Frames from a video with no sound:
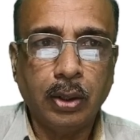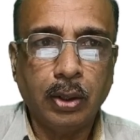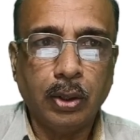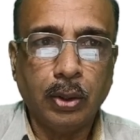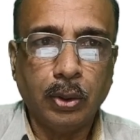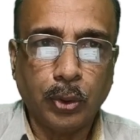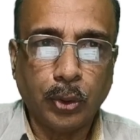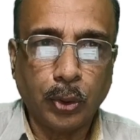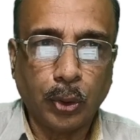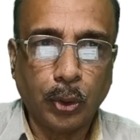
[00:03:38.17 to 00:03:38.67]

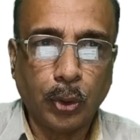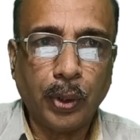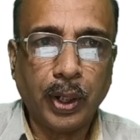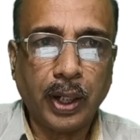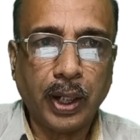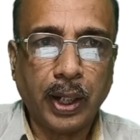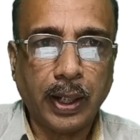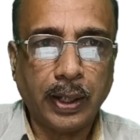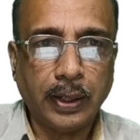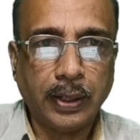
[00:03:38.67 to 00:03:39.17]
grove
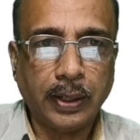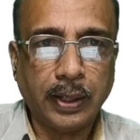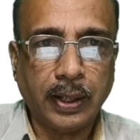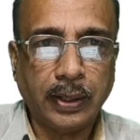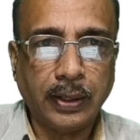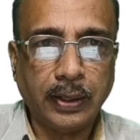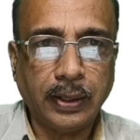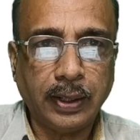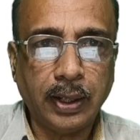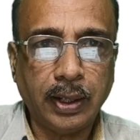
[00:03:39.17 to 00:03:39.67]
and their
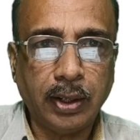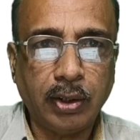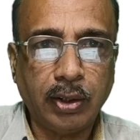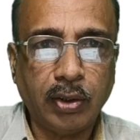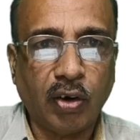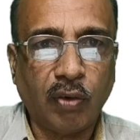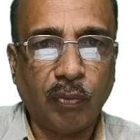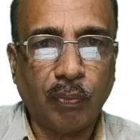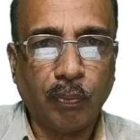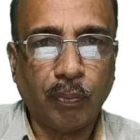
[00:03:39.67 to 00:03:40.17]
yield
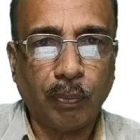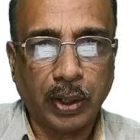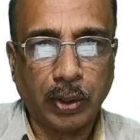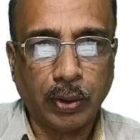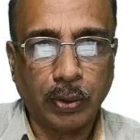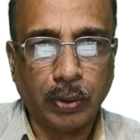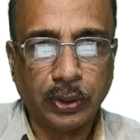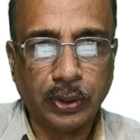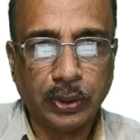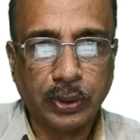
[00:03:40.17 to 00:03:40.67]
of
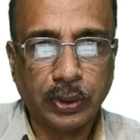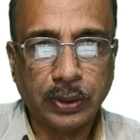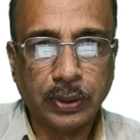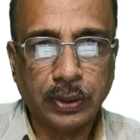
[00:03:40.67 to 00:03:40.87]
mangoes.